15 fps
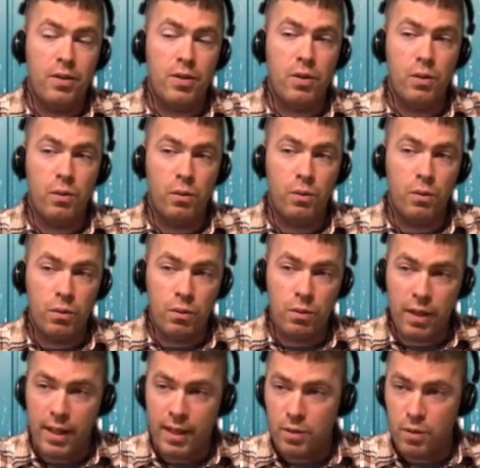So
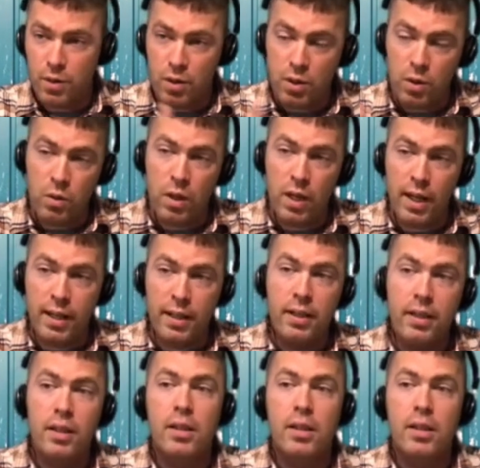as we do that,